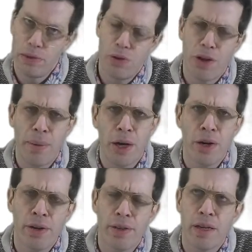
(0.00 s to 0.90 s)
a long time
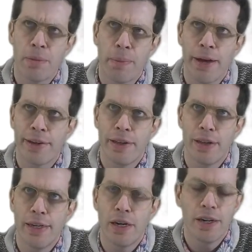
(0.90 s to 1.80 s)
ago, I think back in the
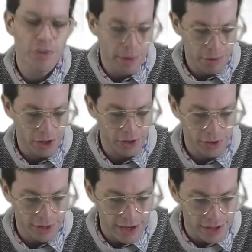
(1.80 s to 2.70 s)
late 90s, maybe early
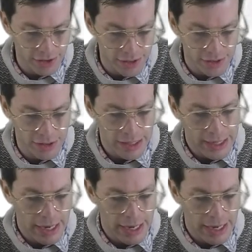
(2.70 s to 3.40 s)
2000s.